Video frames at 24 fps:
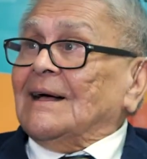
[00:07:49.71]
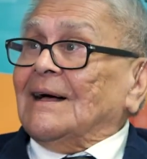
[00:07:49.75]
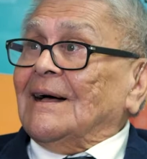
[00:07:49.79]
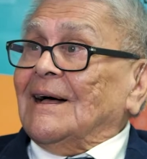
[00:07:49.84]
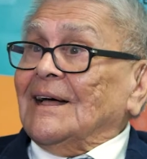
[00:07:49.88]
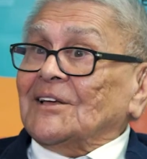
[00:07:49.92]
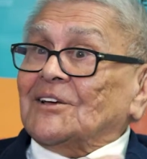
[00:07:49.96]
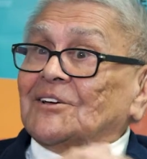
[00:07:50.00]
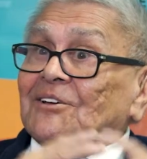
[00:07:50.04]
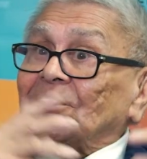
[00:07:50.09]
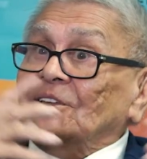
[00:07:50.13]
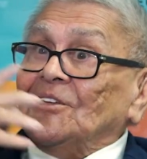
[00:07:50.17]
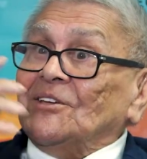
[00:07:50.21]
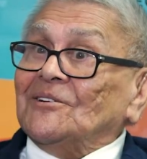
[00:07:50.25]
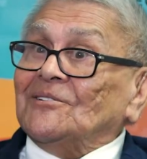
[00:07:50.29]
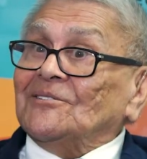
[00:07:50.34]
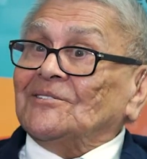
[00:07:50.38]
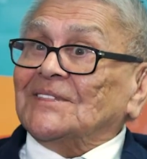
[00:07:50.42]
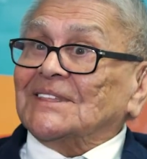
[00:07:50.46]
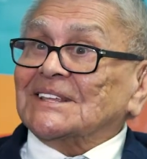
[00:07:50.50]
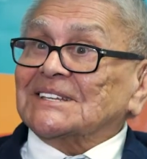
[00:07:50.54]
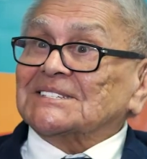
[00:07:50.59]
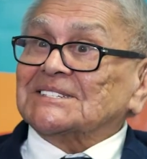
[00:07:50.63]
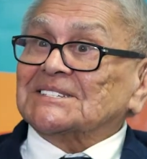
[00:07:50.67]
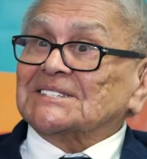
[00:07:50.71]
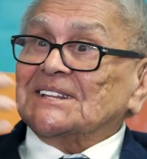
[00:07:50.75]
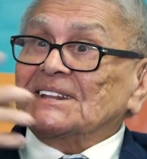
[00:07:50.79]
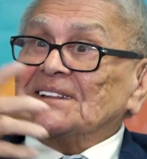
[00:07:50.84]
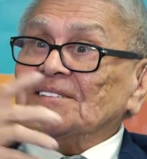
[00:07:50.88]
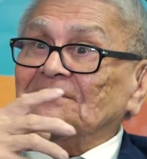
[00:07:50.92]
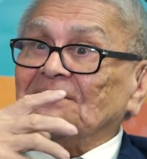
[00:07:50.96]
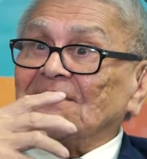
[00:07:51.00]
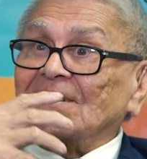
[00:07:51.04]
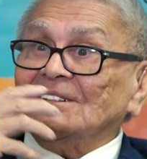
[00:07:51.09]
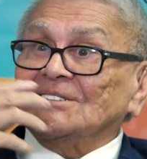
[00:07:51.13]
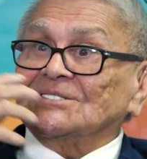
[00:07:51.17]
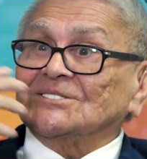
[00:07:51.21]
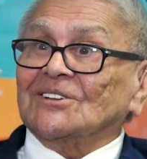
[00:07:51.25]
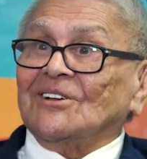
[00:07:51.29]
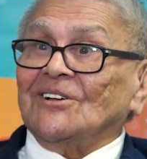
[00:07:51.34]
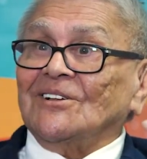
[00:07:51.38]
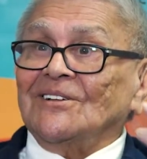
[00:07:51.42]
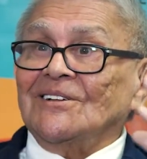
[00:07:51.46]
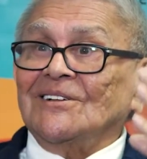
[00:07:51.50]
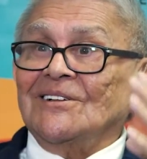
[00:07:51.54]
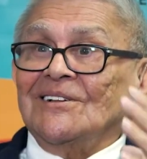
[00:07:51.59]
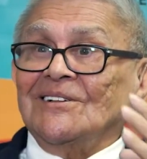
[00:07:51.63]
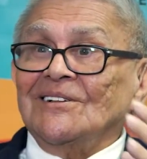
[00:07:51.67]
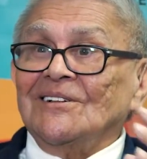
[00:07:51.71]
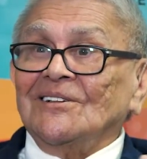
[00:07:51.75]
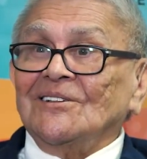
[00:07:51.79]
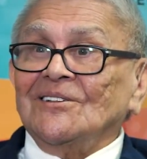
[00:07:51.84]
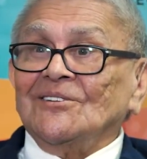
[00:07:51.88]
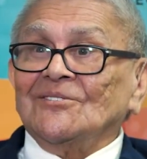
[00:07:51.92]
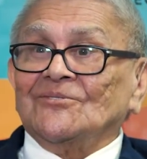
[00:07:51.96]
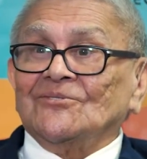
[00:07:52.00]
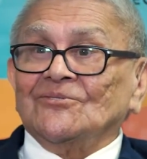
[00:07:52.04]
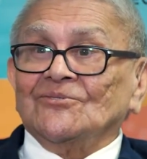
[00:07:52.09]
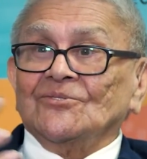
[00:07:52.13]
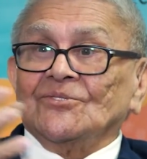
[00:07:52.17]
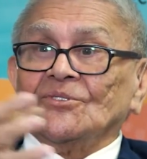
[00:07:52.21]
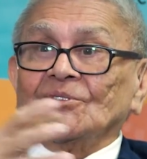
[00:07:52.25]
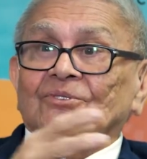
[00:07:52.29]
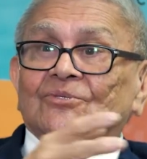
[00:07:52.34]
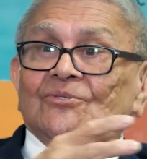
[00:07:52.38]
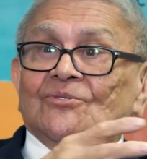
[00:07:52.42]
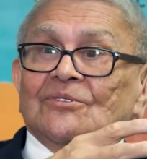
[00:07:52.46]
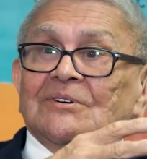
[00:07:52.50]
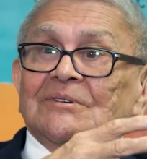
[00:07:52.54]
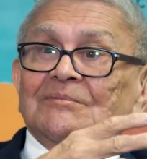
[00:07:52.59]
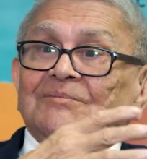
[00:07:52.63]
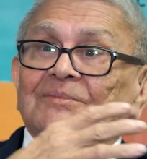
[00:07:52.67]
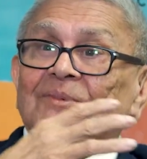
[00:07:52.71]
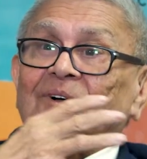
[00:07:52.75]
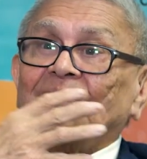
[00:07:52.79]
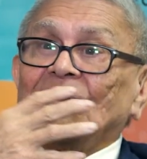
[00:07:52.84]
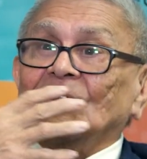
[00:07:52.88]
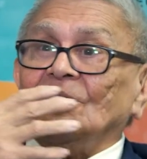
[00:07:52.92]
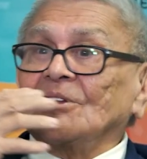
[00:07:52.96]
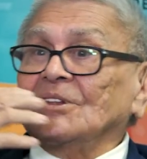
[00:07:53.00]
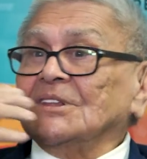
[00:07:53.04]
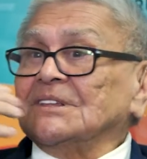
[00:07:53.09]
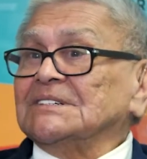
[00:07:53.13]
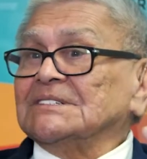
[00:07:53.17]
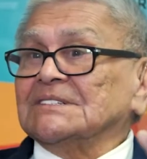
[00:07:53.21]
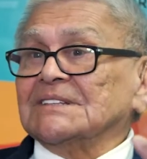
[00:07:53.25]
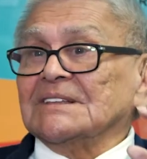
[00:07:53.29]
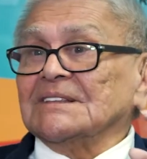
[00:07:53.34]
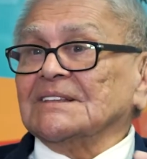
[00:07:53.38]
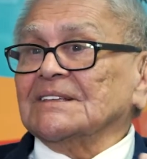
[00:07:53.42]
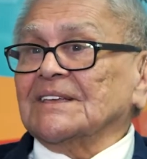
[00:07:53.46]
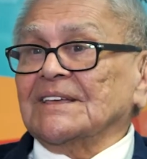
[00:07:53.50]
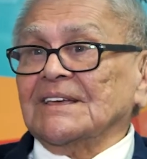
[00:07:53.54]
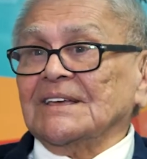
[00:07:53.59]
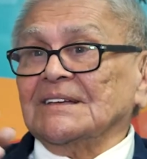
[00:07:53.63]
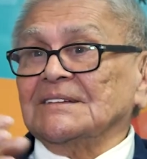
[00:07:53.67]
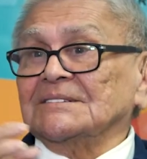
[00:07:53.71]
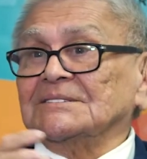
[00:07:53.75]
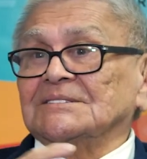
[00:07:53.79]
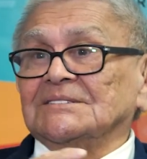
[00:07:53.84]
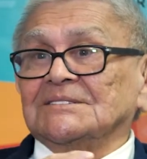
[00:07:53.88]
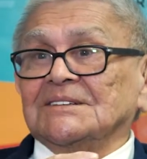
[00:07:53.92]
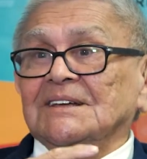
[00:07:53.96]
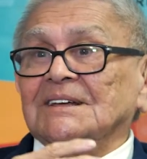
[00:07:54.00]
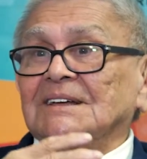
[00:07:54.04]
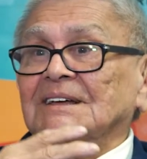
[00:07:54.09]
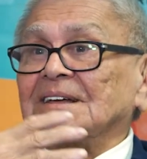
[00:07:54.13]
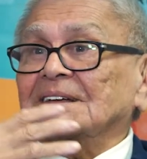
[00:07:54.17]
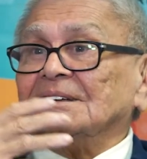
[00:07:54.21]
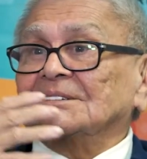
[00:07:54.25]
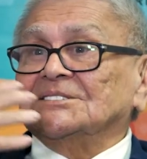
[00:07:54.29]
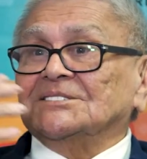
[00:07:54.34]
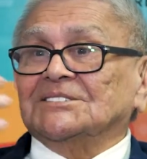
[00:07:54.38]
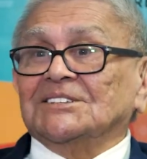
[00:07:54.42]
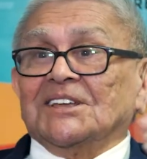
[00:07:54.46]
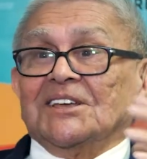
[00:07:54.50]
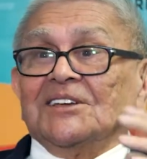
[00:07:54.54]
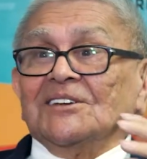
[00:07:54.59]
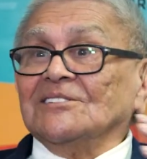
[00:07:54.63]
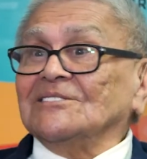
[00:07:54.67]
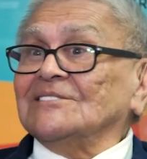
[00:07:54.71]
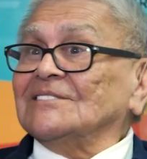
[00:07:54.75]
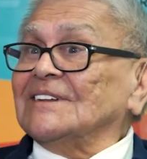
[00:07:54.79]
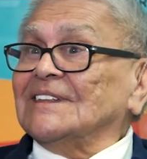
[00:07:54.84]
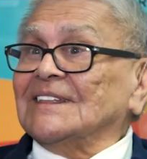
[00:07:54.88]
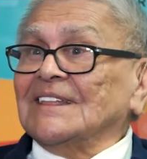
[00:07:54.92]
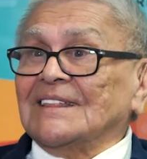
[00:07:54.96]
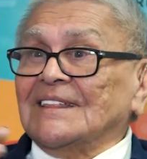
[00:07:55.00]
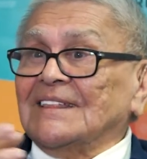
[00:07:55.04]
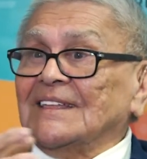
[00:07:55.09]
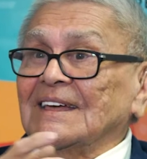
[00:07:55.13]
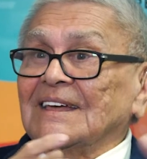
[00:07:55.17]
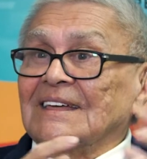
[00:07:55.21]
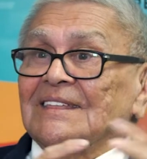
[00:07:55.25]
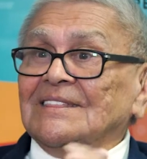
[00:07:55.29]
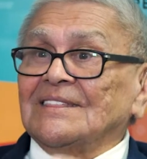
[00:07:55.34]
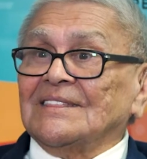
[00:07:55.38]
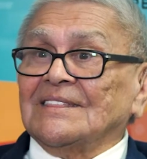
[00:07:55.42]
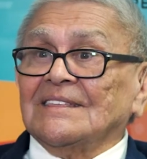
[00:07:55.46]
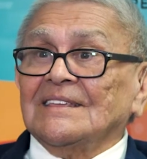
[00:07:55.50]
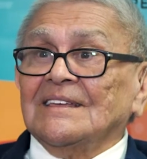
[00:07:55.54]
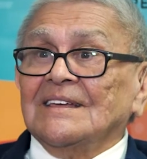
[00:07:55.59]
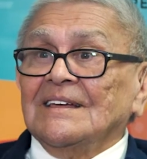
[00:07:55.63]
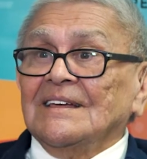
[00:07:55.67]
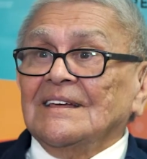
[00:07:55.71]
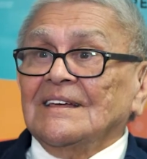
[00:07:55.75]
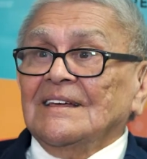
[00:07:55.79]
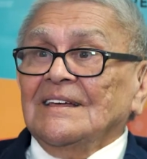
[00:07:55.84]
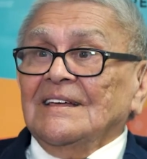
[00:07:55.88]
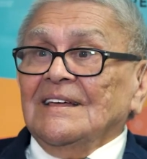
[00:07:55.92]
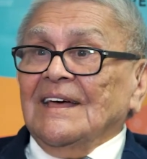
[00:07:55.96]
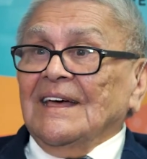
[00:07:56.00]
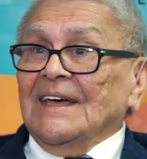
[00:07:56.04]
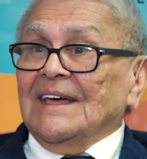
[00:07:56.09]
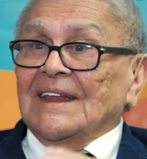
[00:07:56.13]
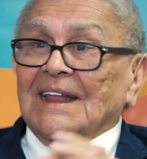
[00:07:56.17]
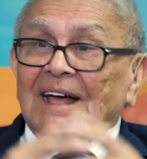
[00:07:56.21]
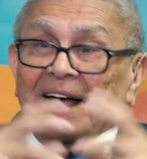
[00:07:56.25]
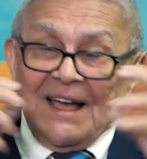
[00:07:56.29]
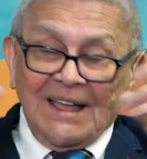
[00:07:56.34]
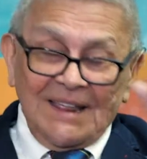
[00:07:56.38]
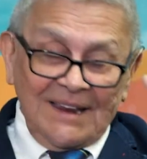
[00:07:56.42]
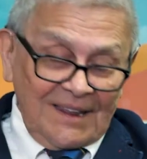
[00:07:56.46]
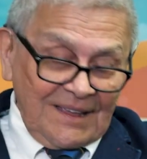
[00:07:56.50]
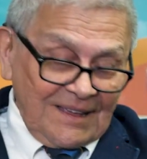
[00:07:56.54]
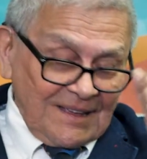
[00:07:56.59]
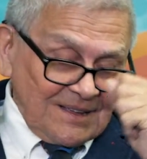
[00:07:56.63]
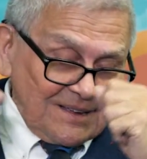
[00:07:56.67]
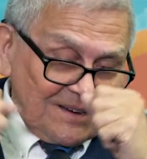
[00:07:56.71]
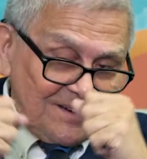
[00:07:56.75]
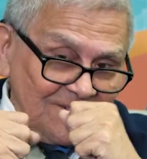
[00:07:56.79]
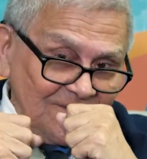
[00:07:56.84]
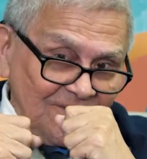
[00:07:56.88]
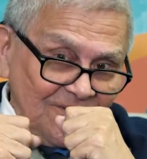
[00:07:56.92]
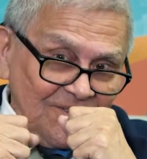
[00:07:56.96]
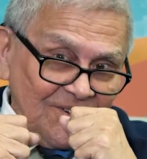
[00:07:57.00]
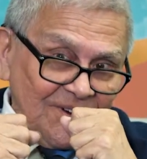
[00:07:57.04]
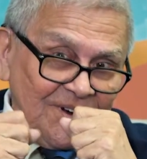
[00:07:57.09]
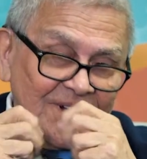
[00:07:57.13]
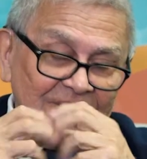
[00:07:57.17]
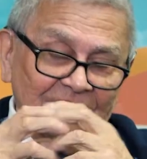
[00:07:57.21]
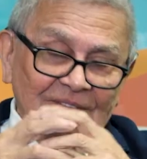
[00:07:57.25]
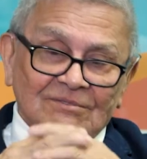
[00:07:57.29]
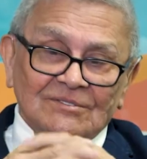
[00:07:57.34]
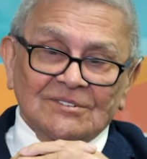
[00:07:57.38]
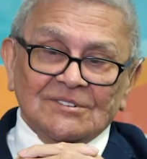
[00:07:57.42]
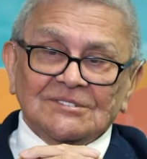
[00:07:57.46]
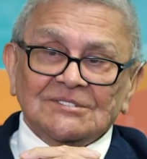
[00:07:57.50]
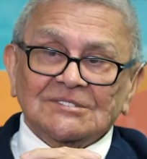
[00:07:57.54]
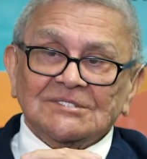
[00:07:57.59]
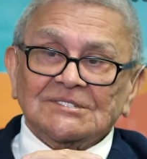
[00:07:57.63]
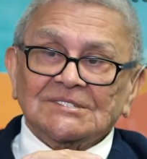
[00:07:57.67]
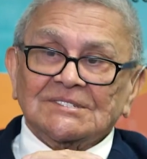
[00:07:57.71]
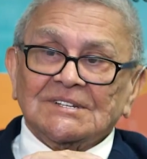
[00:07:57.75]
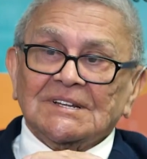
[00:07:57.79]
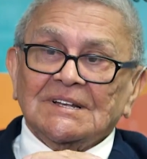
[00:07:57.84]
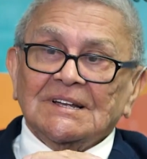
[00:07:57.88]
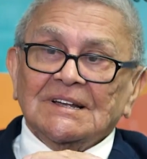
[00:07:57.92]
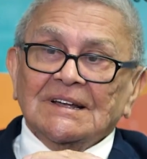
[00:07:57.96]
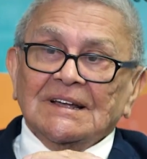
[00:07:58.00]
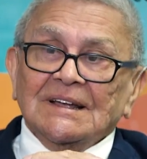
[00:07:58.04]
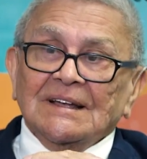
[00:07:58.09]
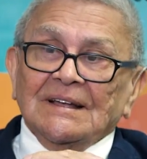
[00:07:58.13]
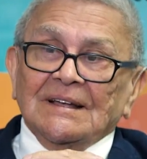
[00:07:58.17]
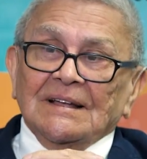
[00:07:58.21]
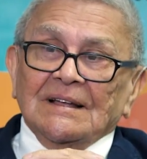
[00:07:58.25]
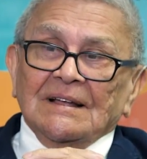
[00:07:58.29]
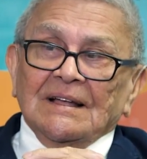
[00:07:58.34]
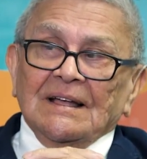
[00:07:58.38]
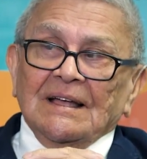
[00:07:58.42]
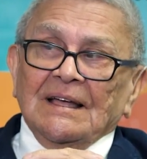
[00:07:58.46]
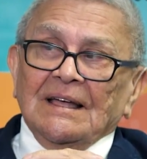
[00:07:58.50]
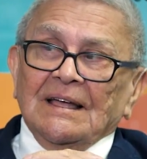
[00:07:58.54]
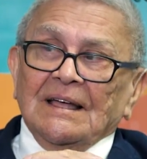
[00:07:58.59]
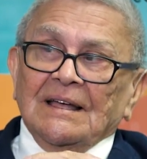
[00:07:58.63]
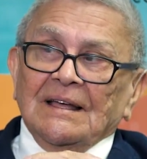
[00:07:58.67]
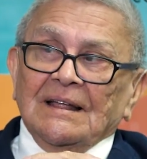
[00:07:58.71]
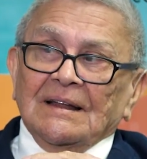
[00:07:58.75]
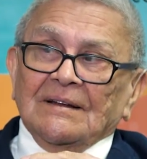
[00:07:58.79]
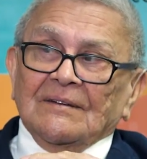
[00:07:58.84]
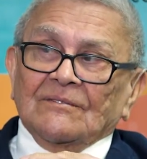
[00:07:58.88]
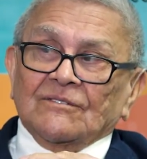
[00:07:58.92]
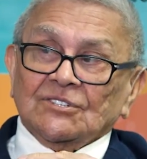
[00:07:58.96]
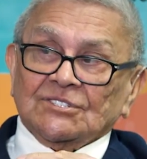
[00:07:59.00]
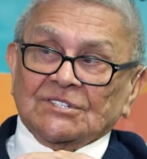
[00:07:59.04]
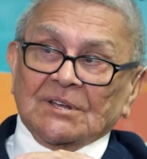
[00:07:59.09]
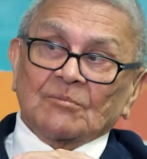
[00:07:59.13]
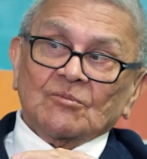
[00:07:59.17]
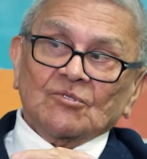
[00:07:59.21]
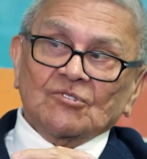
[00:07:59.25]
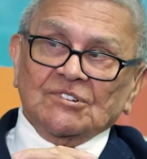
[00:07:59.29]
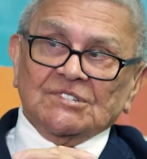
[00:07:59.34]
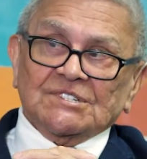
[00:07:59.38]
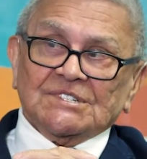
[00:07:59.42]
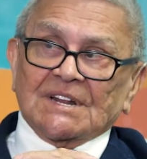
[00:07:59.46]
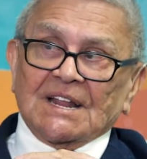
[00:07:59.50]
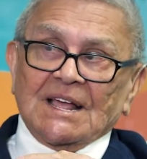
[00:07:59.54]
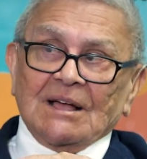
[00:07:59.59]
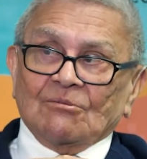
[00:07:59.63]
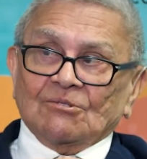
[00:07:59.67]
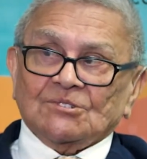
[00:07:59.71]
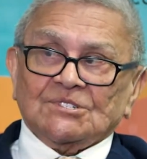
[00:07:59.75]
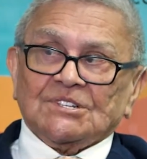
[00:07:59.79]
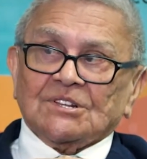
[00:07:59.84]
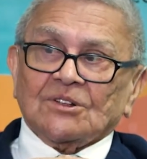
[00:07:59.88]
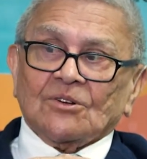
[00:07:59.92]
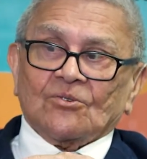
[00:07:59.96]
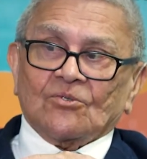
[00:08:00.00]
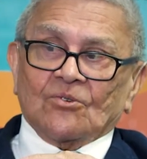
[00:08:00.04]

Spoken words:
I could hear the sniffles all through the dorm, all these little kids scared to death and hiding under the covers. And for some reason, I wasn't